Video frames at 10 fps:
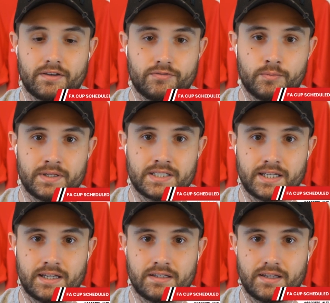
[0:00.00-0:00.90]
it for me
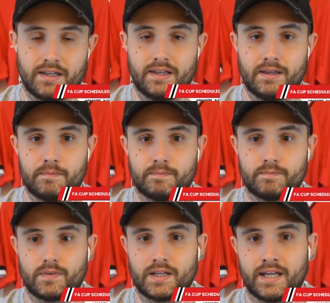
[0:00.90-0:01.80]
today. Um,
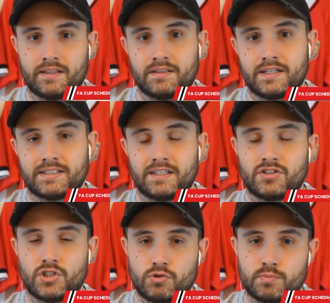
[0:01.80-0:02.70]
again, like I said,
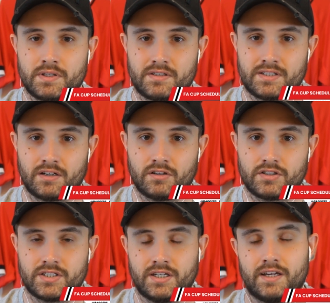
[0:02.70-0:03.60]
Joe Smith at 10 o'clock
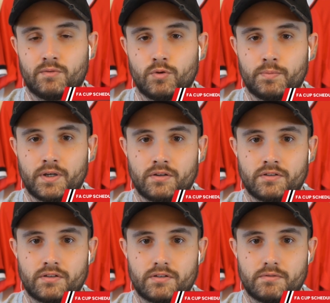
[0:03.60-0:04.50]
tonight will be
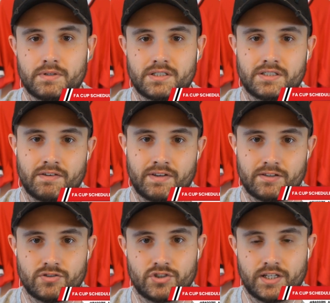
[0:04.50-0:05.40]
on Mr. Stephen
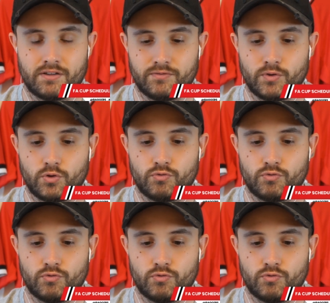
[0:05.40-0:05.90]
Allen's channel for the